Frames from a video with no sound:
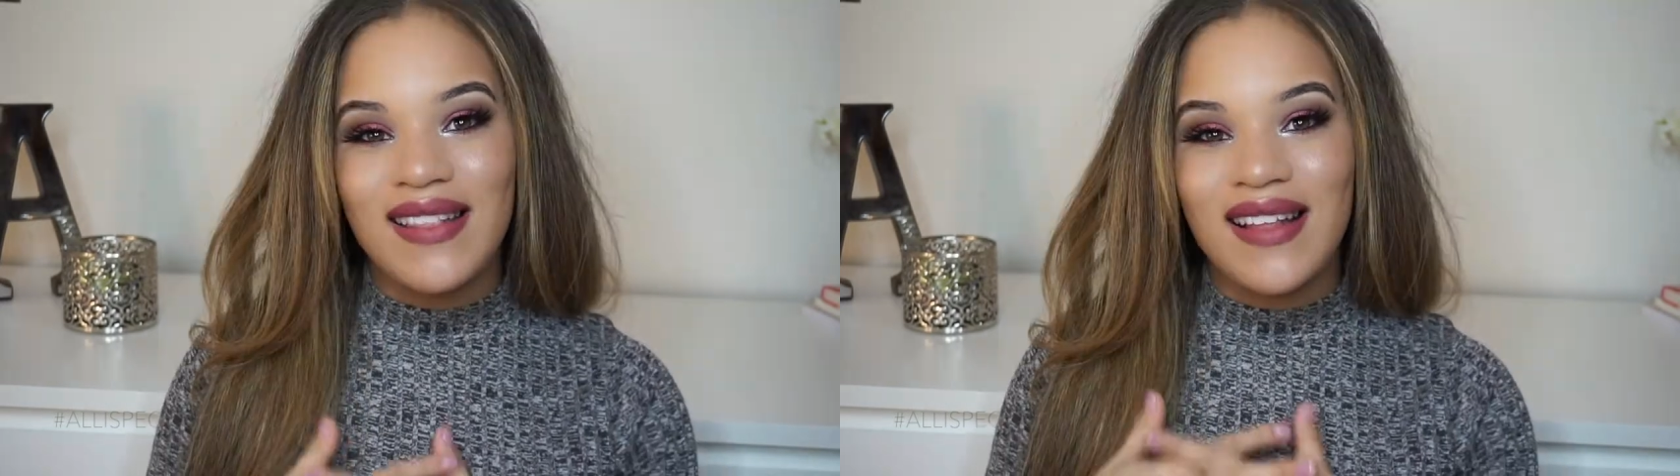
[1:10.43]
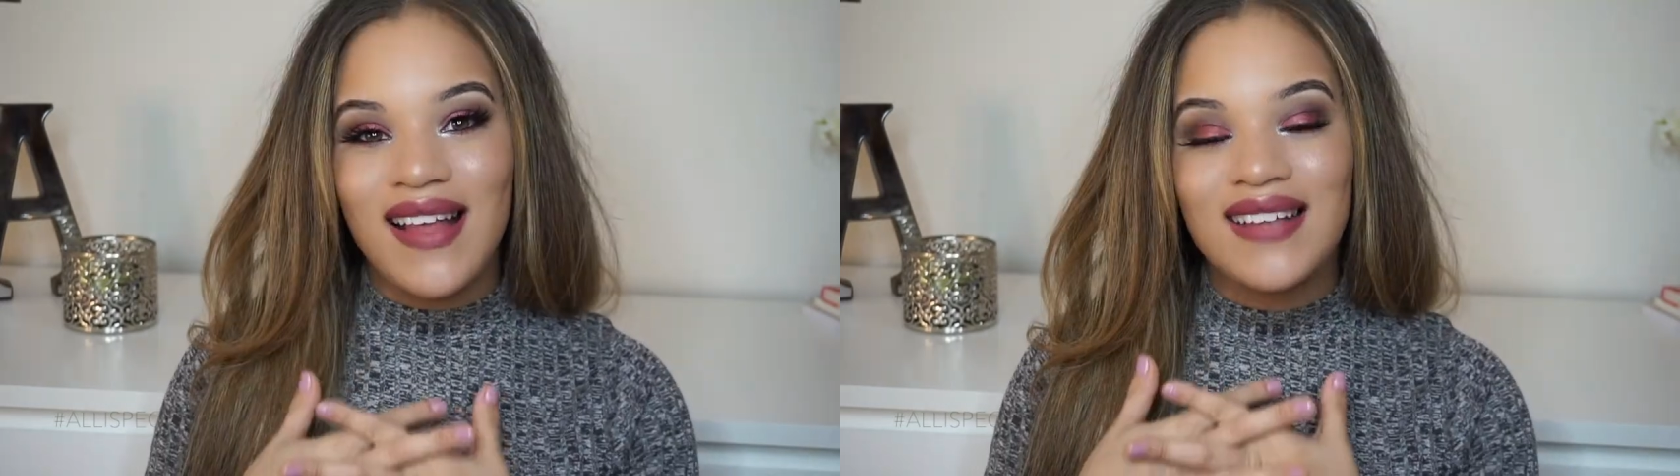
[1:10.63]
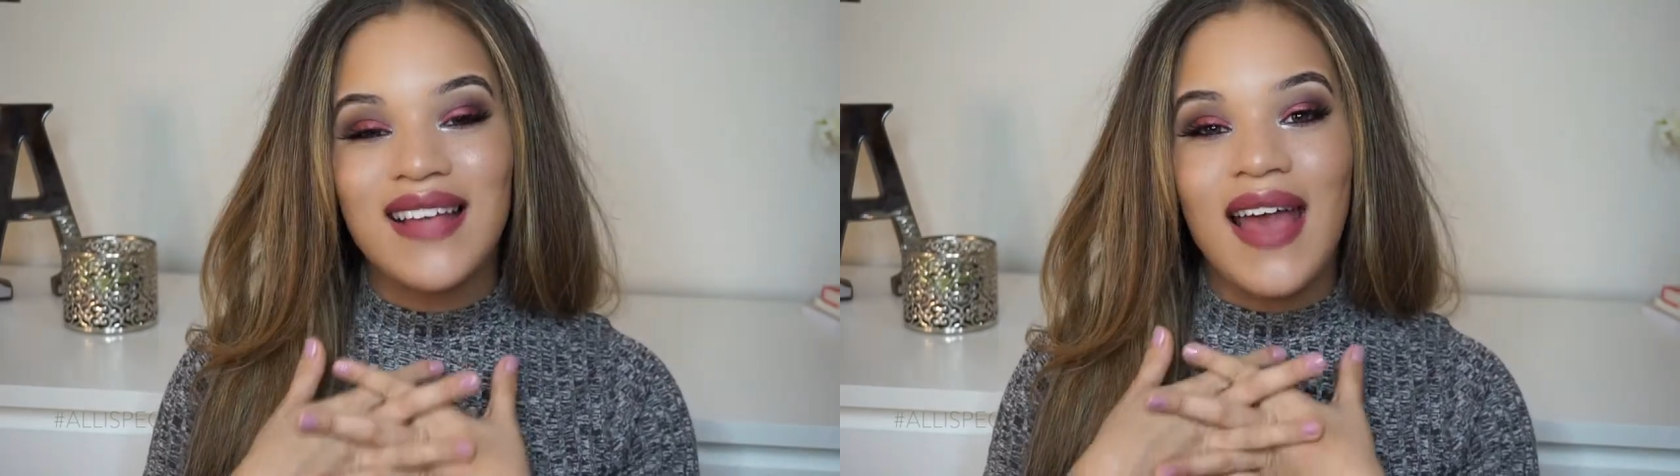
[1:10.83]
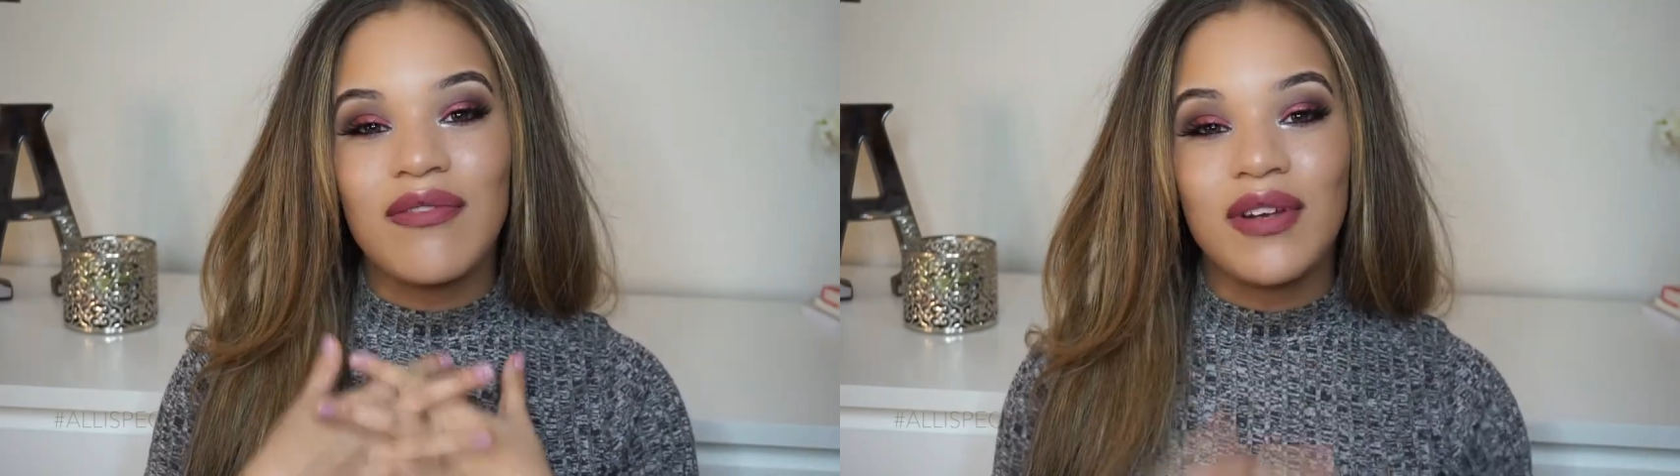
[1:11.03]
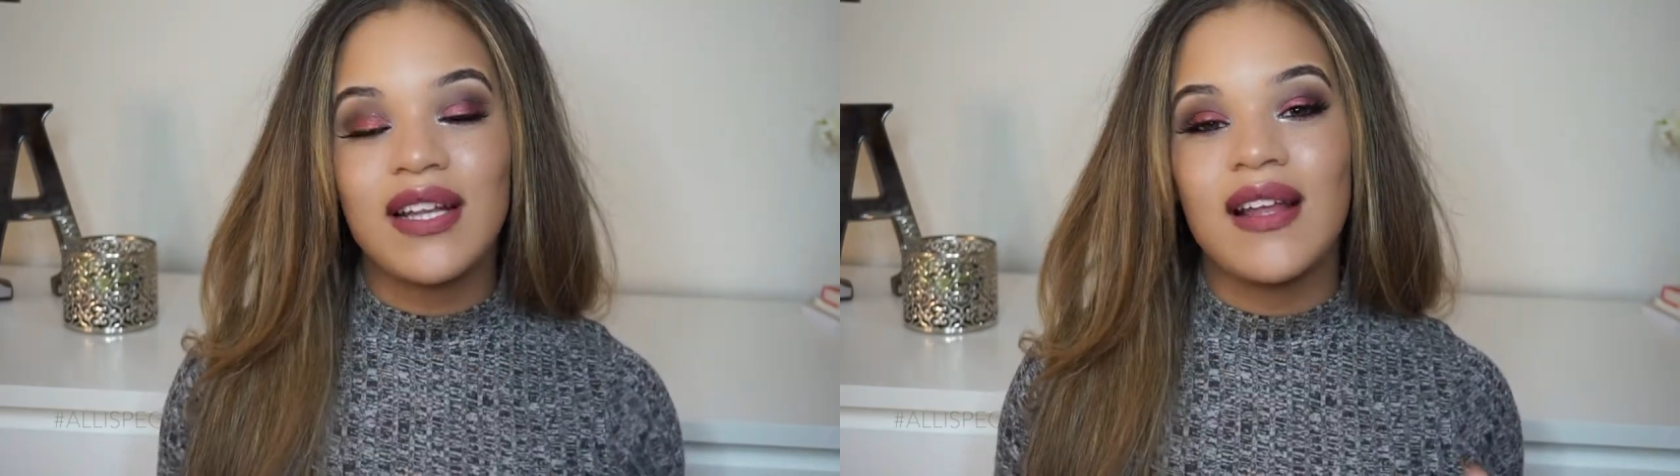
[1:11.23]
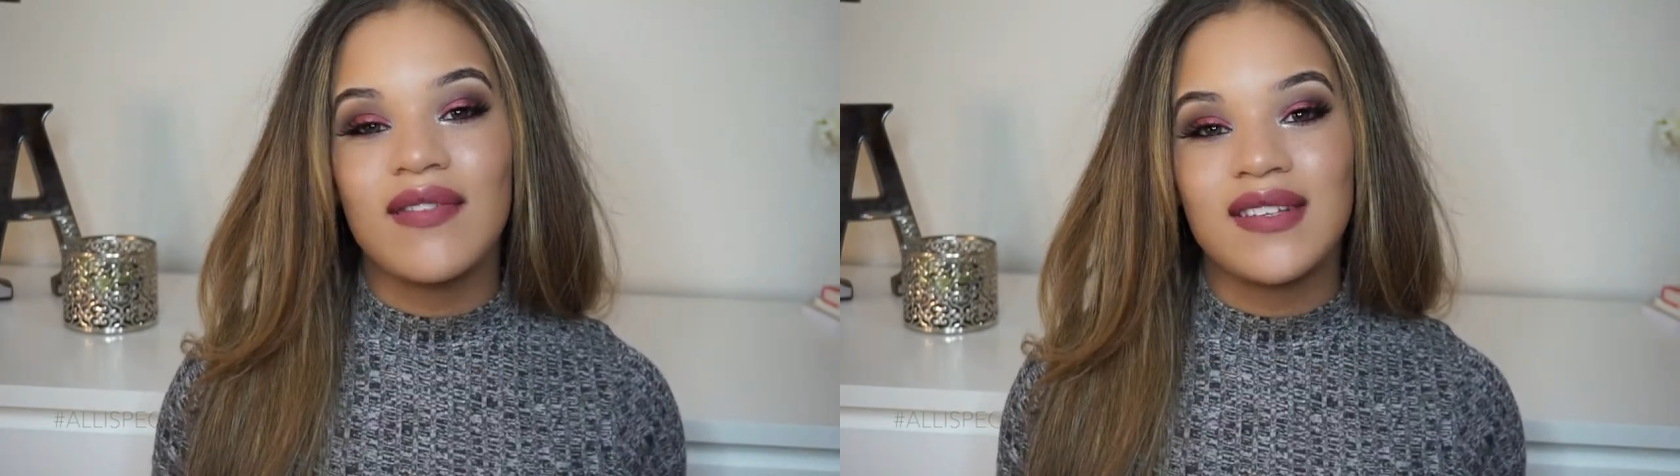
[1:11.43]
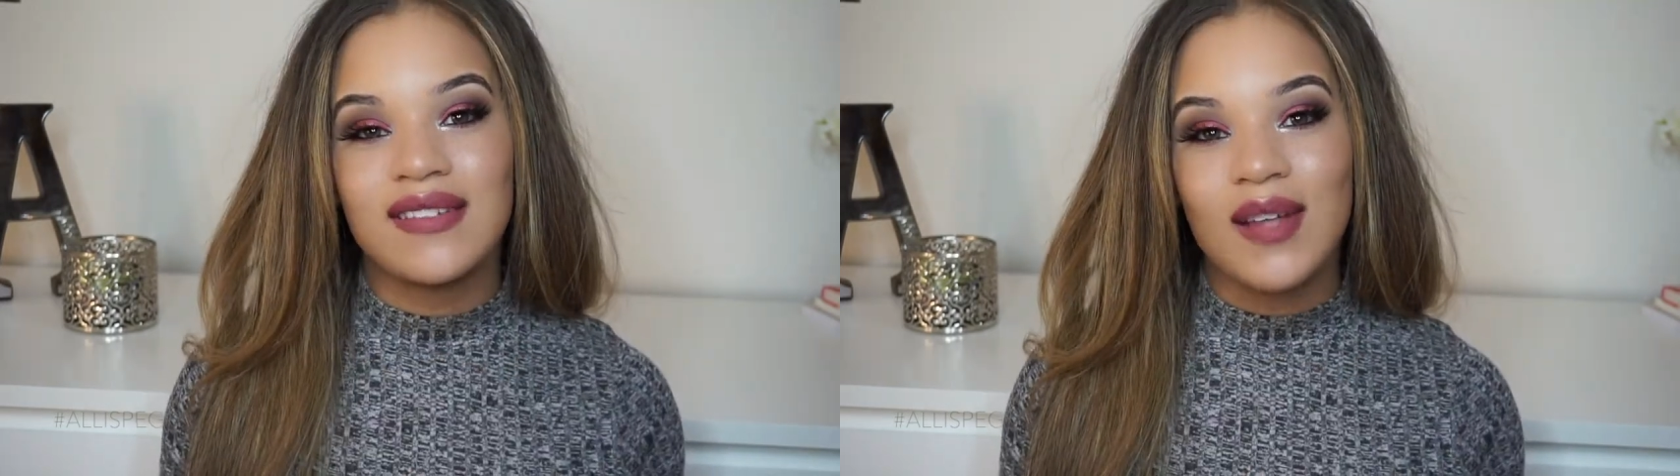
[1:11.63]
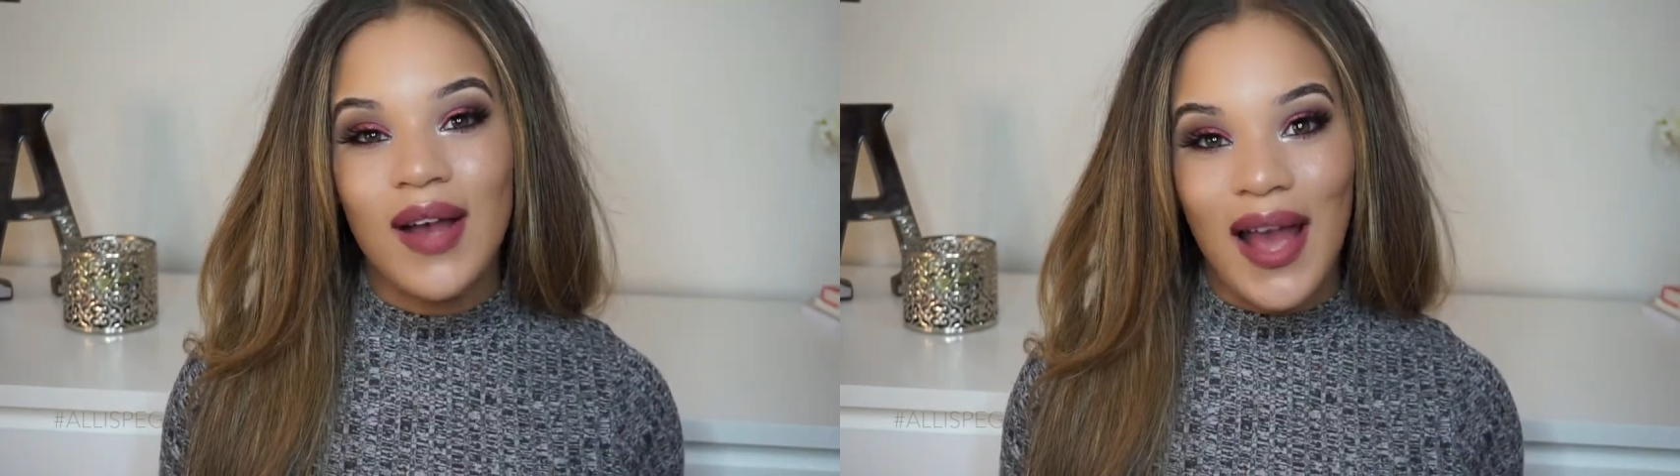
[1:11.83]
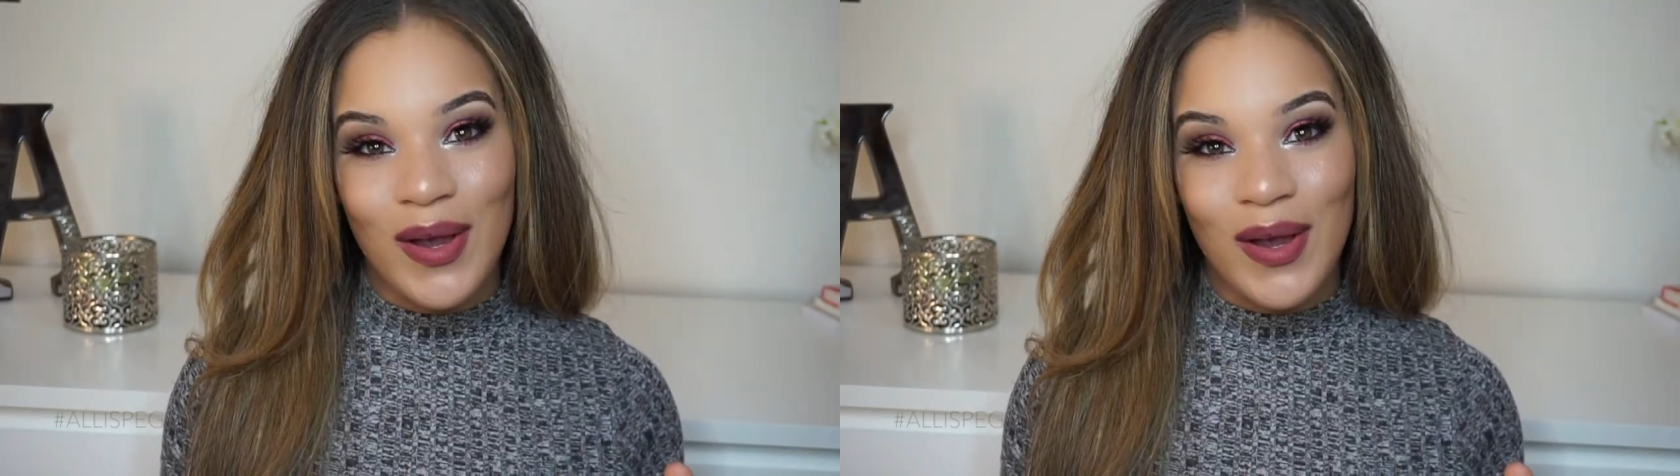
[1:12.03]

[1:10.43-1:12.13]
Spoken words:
Nonetheless, I really love this look.